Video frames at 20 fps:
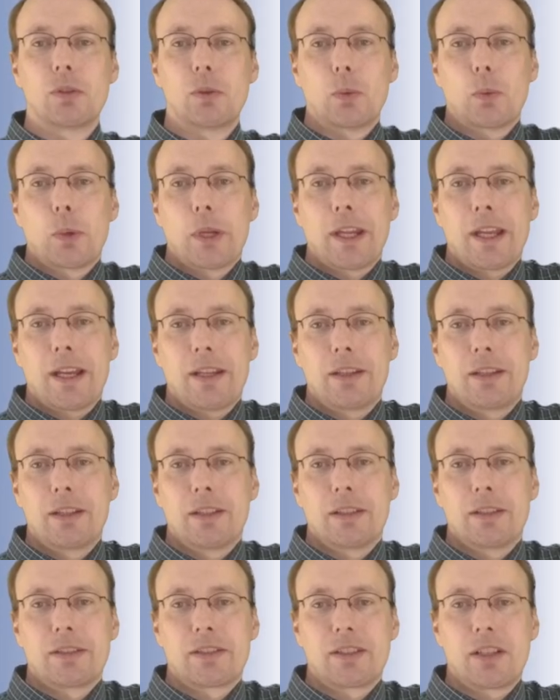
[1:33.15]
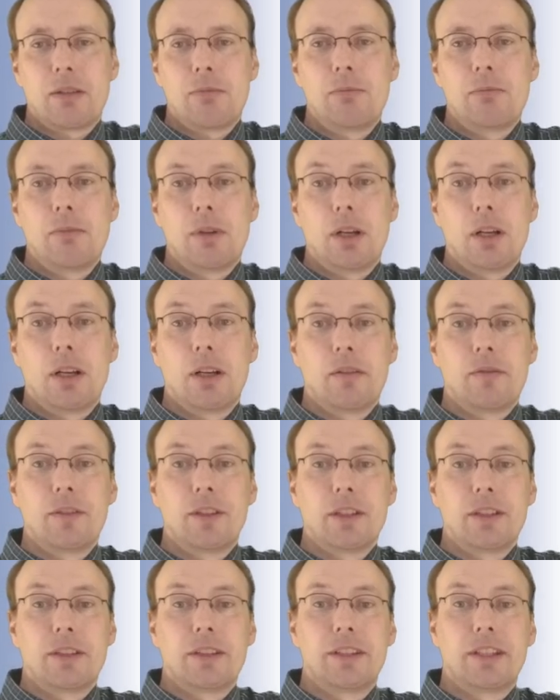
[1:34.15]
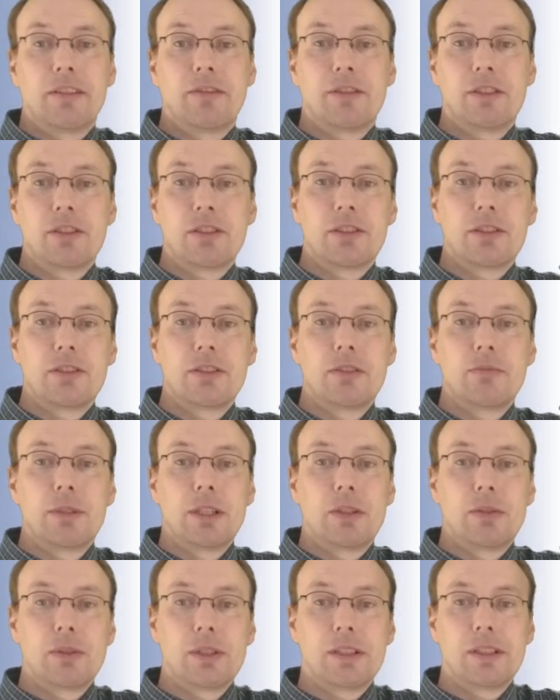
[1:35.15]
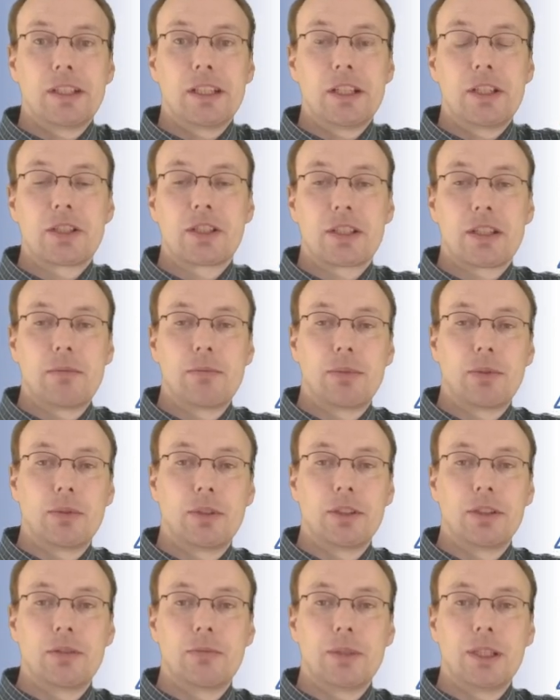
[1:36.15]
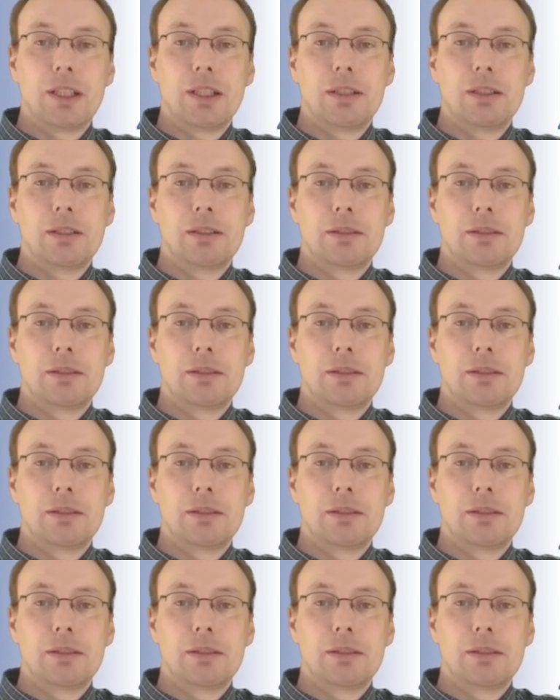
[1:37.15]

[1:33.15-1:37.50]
we had the sum of the differences between each sample and the mean,